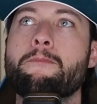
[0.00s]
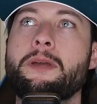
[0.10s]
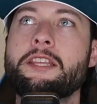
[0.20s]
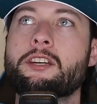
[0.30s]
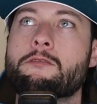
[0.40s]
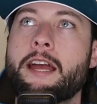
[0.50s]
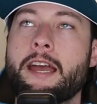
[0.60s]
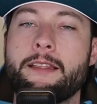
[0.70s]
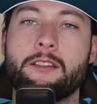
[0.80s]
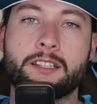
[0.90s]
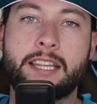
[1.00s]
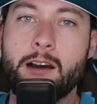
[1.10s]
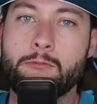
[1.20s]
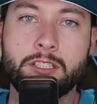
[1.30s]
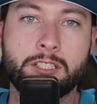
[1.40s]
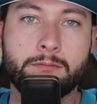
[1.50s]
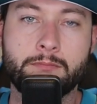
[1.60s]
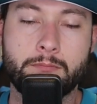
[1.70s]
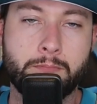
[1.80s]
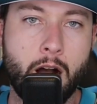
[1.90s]
beat the Rams. And look, that was
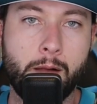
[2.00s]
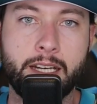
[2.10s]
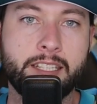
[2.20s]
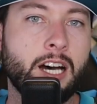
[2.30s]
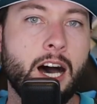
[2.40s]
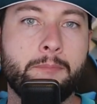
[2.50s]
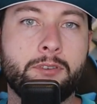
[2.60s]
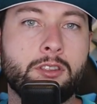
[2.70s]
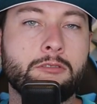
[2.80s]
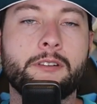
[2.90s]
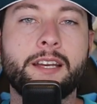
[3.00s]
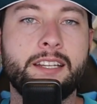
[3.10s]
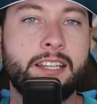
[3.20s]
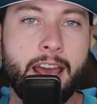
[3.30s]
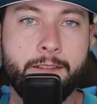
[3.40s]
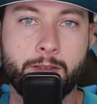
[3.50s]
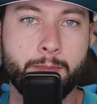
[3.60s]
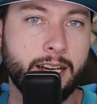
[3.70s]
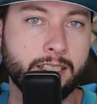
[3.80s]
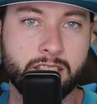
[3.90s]
probably a top three day for
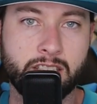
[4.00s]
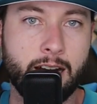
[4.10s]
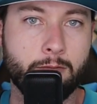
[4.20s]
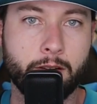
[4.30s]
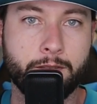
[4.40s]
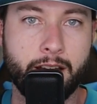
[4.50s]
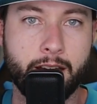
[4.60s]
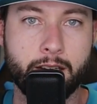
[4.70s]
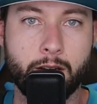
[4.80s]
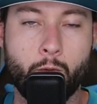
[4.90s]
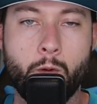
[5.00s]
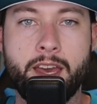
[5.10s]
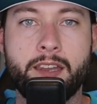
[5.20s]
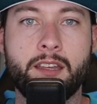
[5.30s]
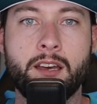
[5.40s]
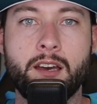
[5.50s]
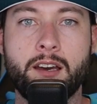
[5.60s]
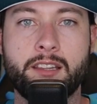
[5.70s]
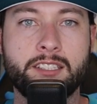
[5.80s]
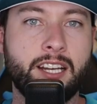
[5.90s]
me as a Jaguar fan when
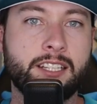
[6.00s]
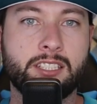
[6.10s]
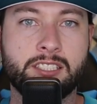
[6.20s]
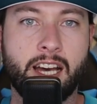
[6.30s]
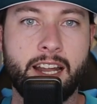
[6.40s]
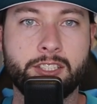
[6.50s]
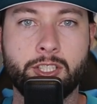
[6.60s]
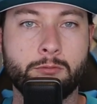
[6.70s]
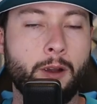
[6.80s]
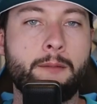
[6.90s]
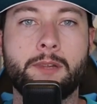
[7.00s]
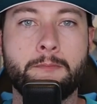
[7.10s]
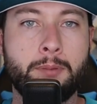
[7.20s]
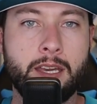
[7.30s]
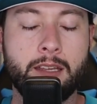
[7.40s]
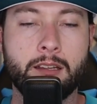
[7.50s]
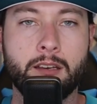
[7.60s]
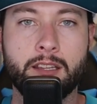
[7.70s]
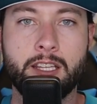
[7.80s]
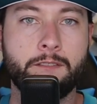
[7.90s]
the Jets decided to randomly beat
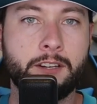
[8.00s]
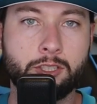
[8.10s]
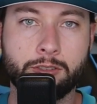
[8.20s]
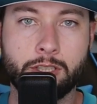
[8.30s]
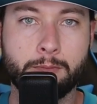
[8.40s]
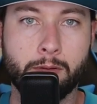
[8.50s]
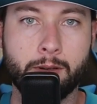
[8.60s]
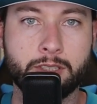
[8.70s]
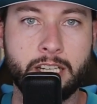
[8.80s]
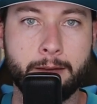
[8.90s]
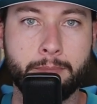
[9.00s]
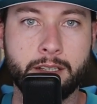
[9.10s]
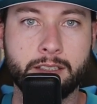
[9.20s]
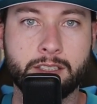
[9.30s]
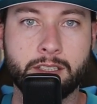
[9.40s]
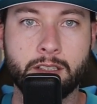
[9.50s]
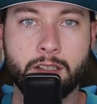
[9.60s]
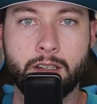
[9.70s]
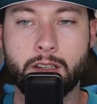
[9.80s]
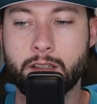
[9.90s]
the eventual Super Bowl champions,
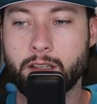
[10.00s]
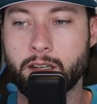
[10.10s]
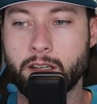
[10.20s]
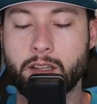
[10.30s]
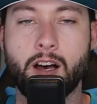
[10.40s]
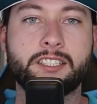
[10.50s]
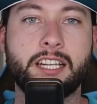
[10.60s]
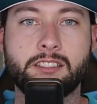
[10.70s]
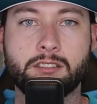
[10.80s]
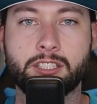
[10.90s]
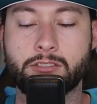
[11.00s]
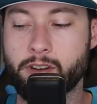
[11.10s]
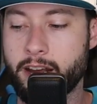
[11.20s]
the Los Angeles